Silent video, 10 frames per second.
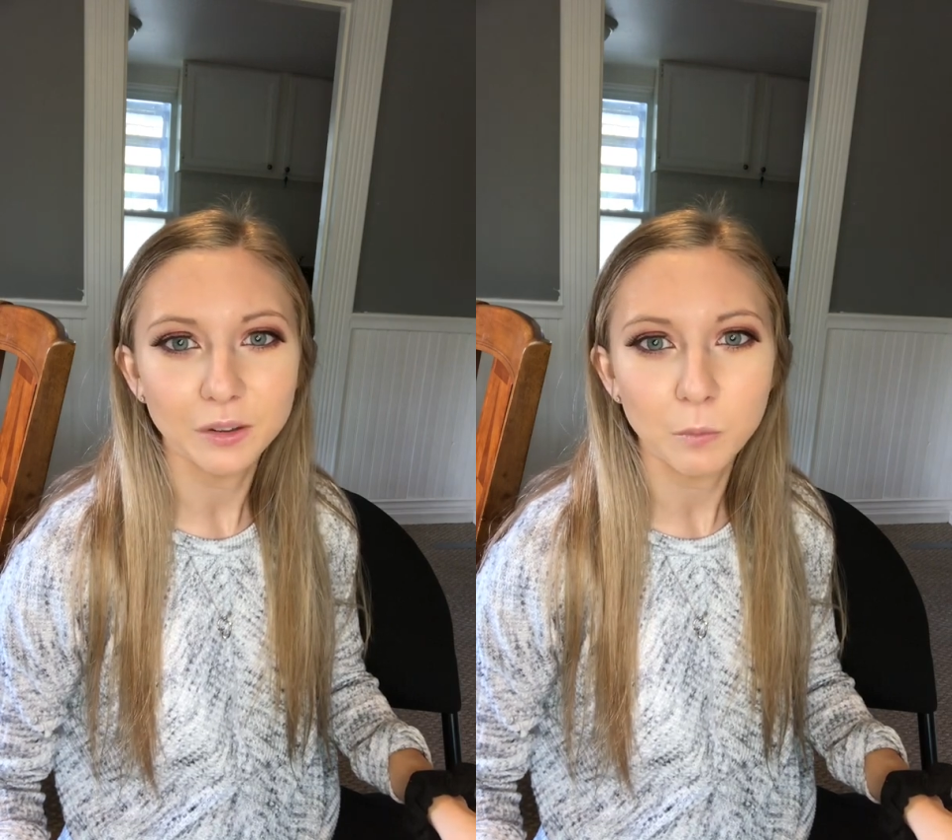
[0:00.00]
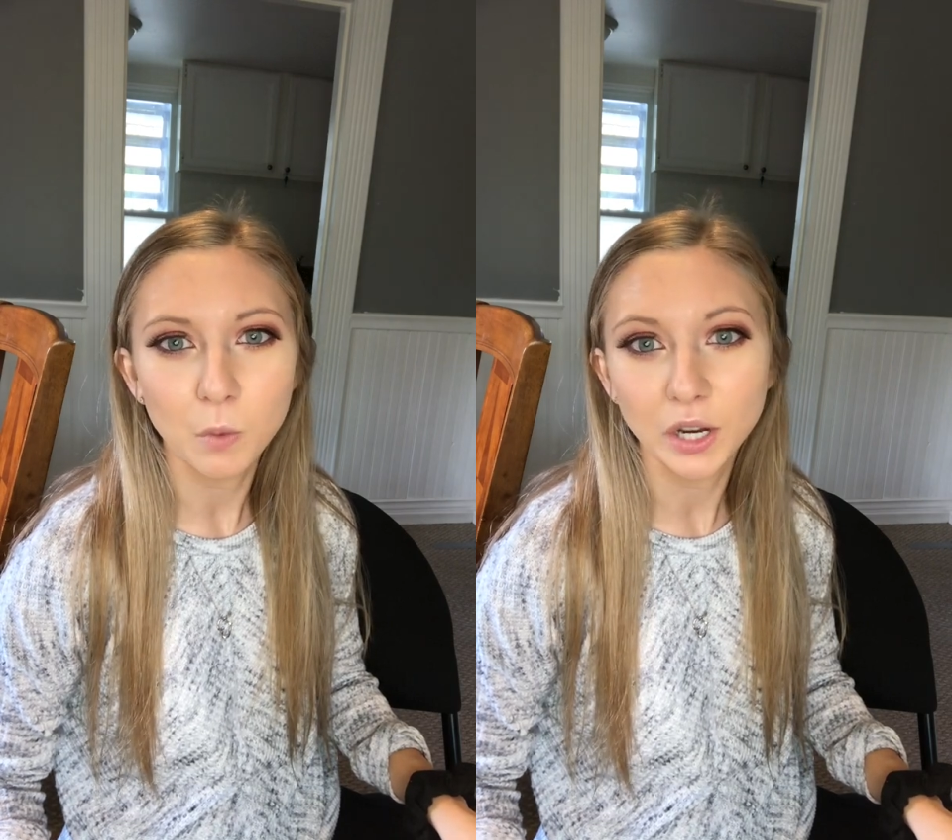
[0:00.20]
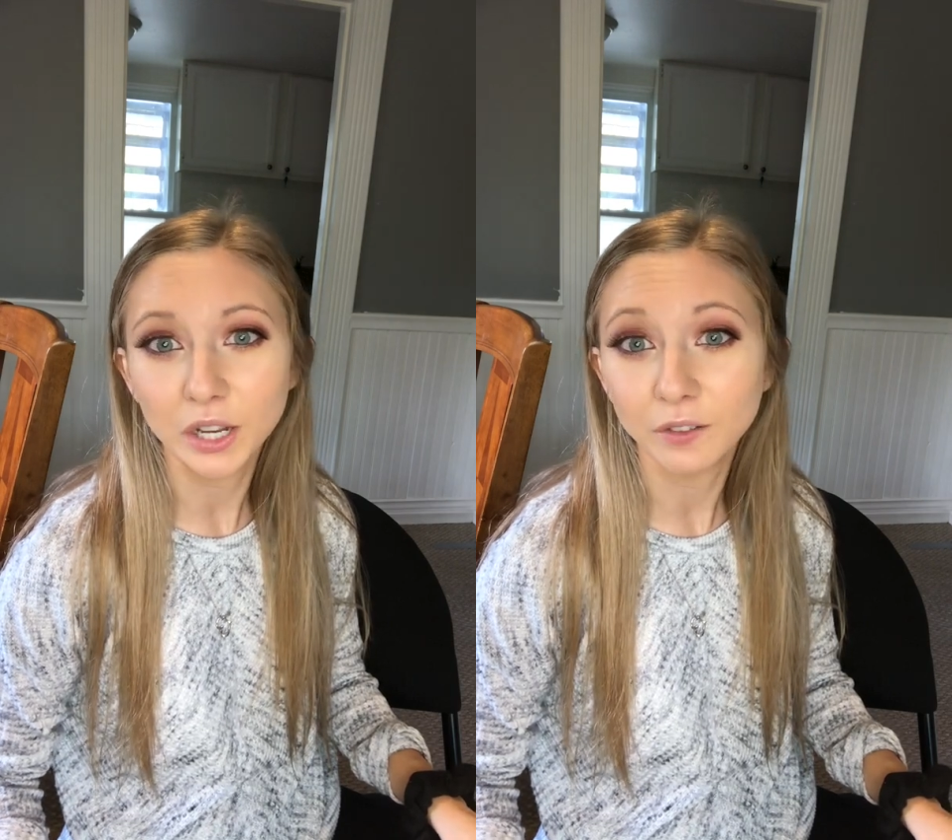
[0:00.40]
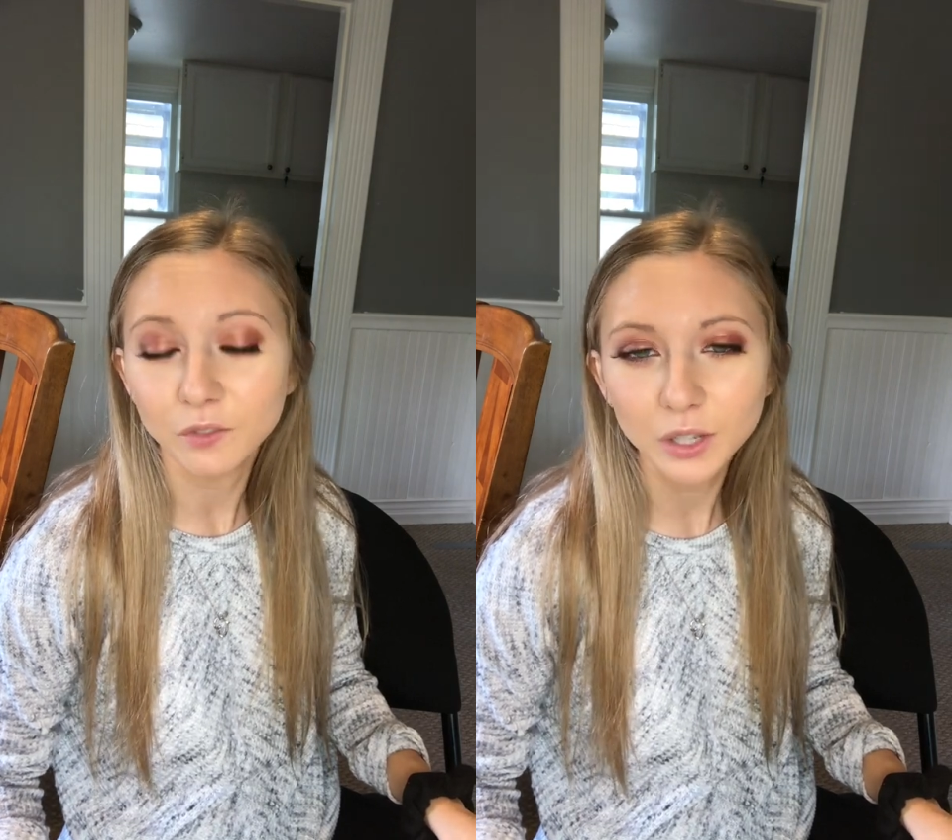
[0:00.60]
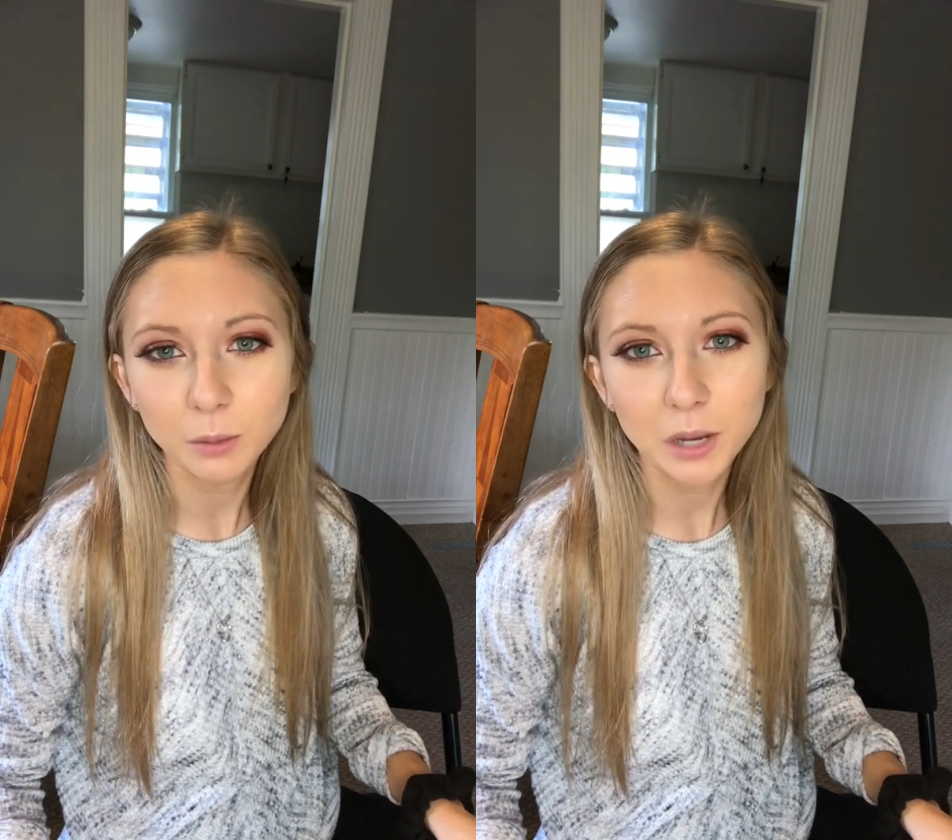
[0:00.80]
what kind of
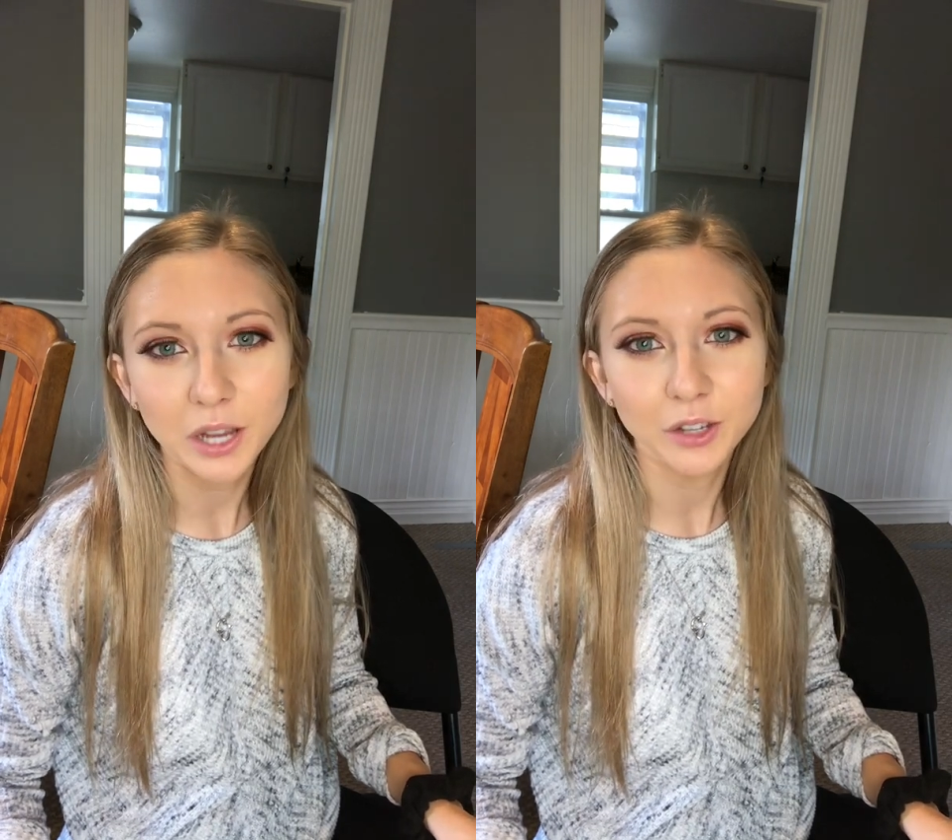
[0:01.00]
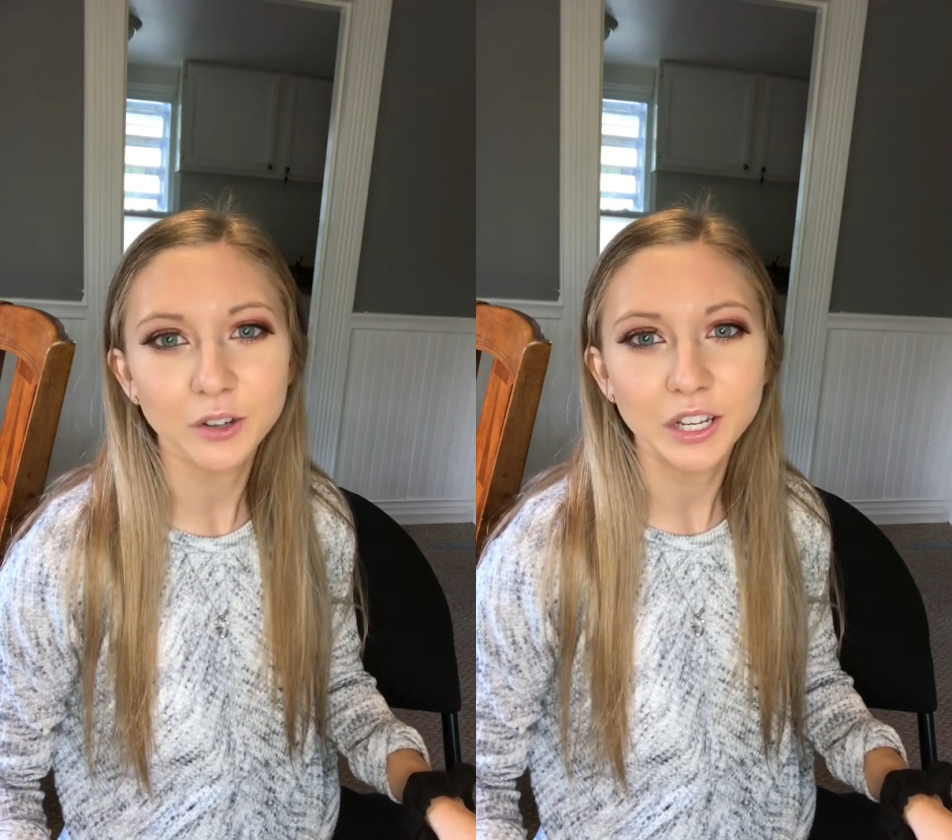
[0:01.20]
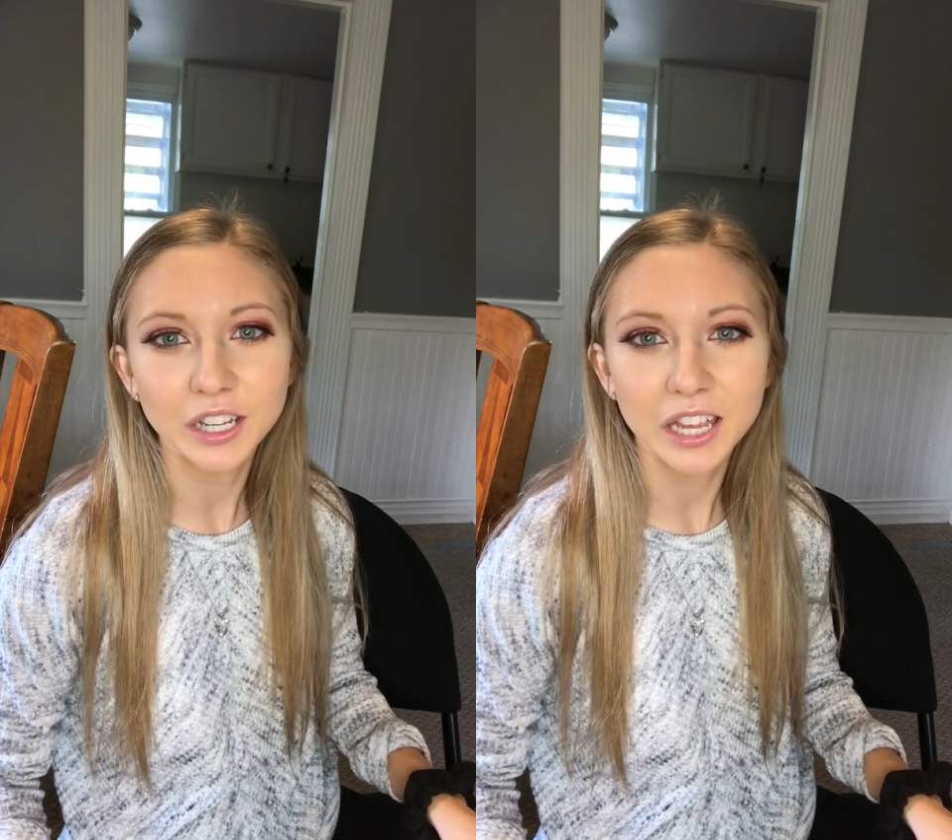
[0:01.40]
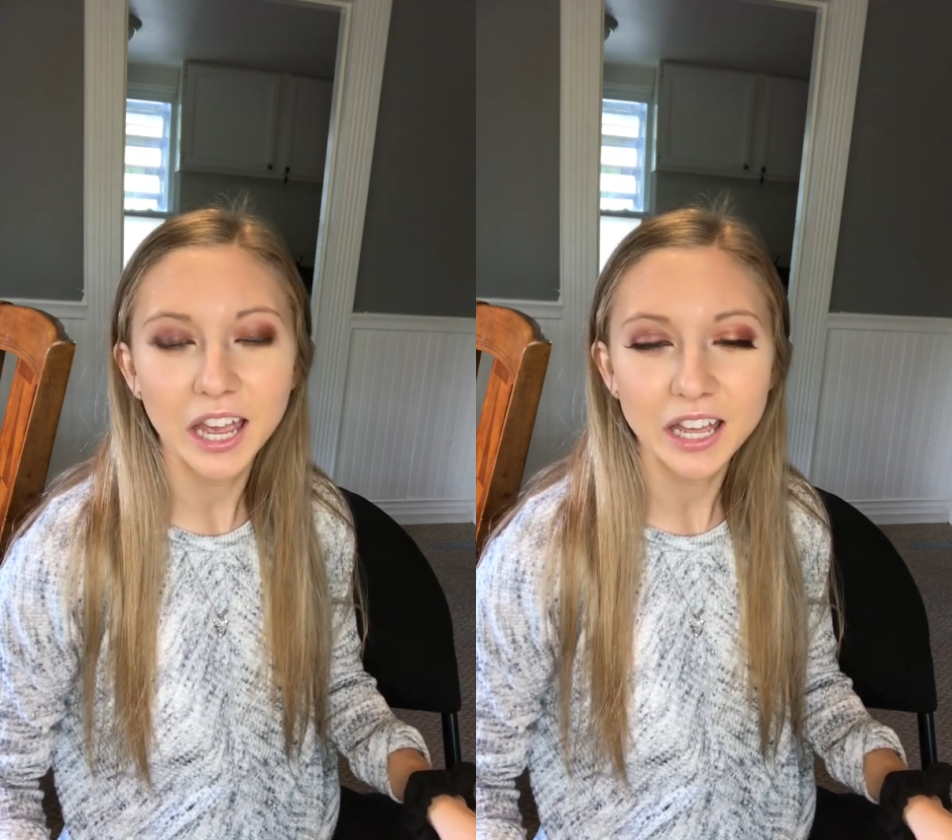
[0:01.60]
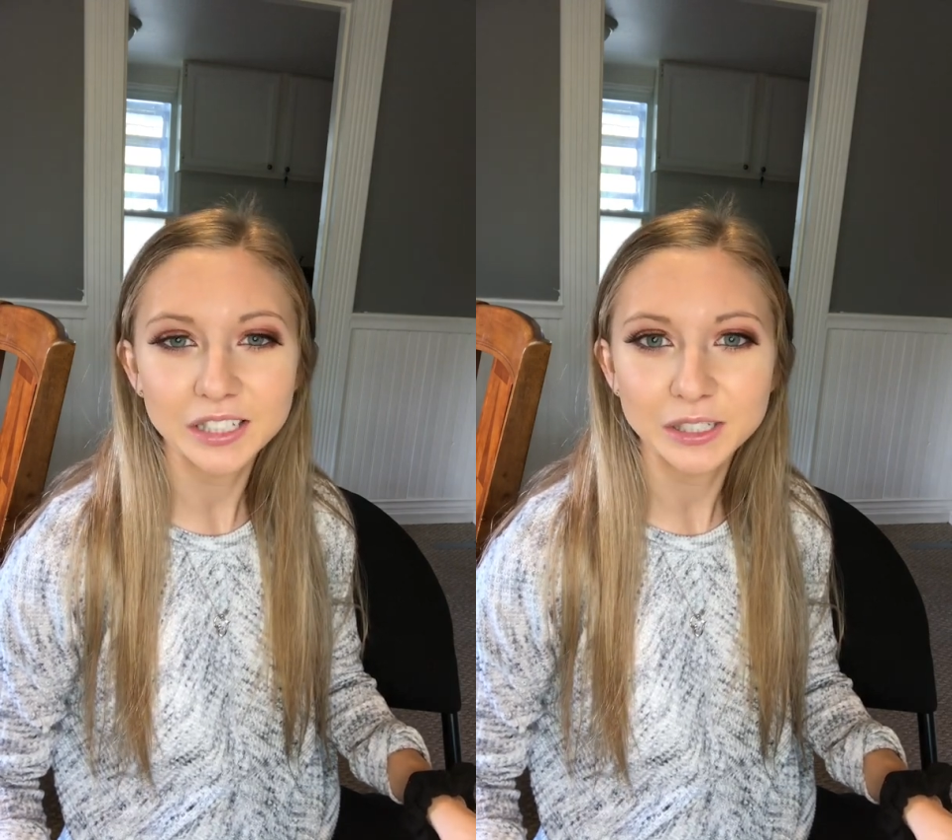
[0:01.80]
feedback you're gonna get.